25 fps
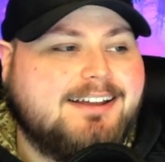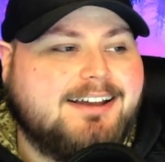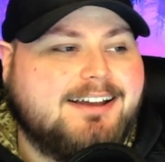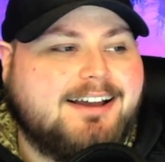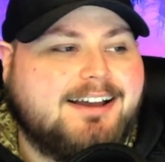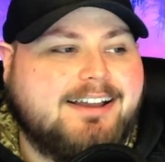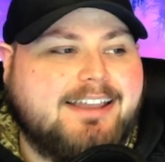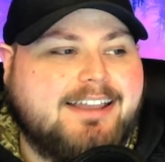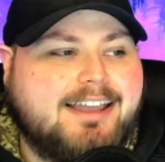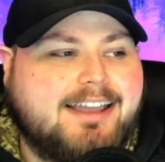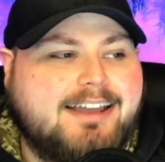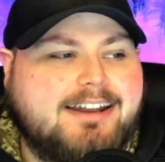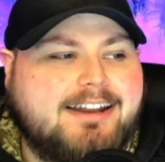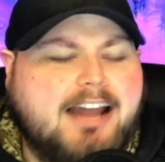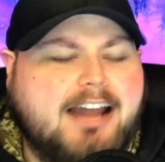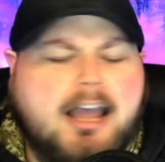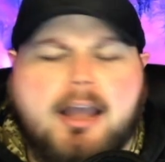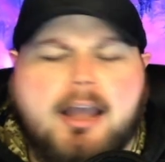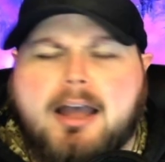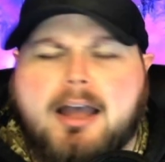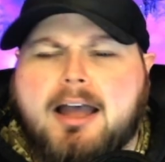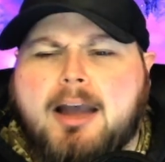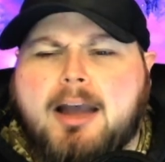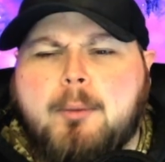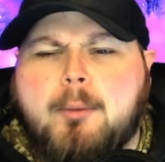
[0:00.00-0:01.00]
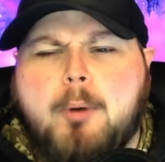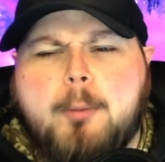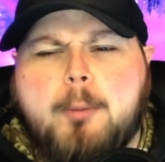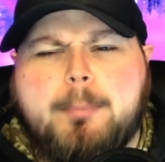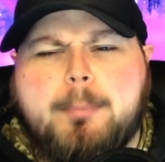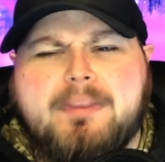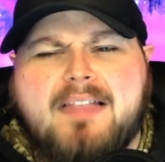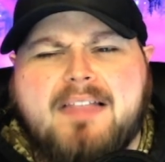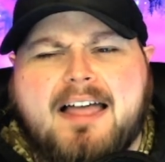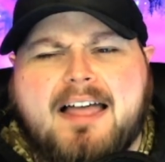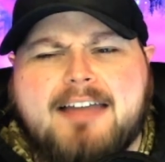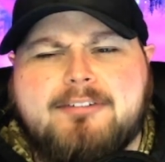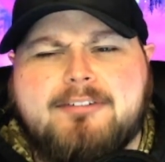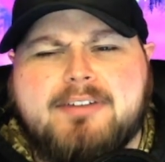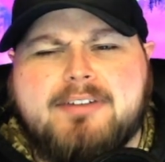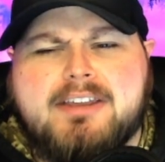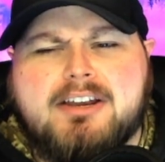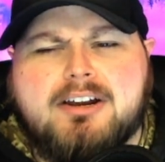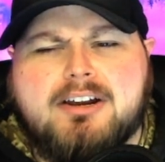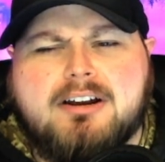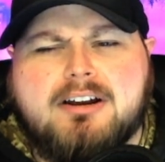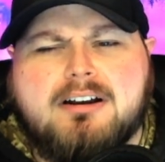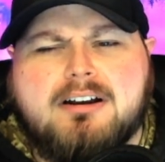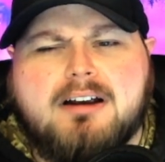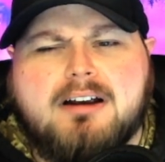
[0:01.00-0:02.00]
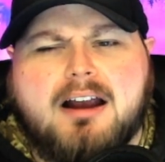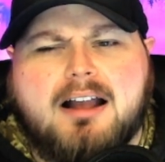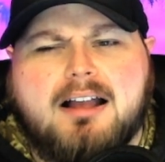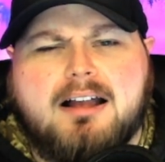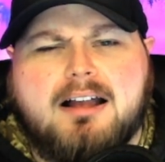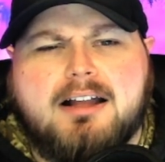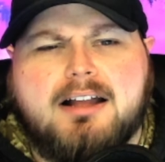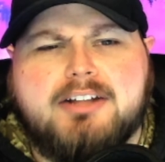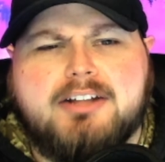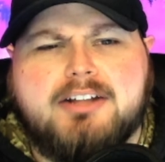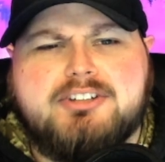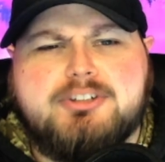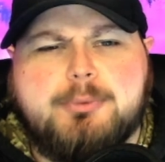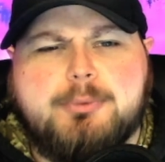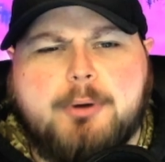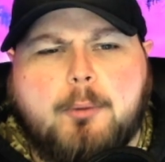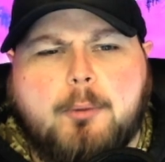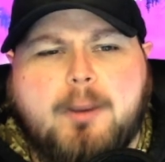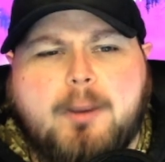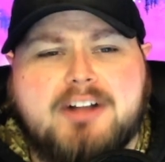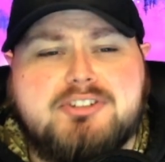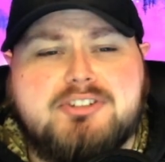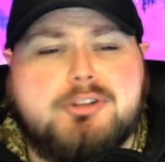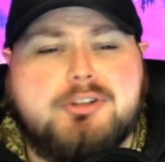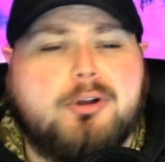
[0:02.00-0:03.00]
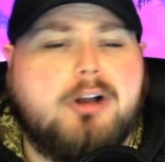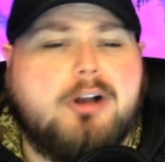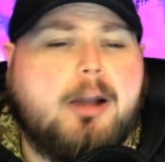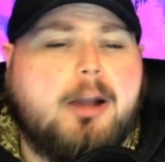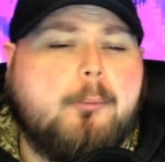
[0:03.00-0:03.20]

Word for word: Again, I won't be live here doing a watch along.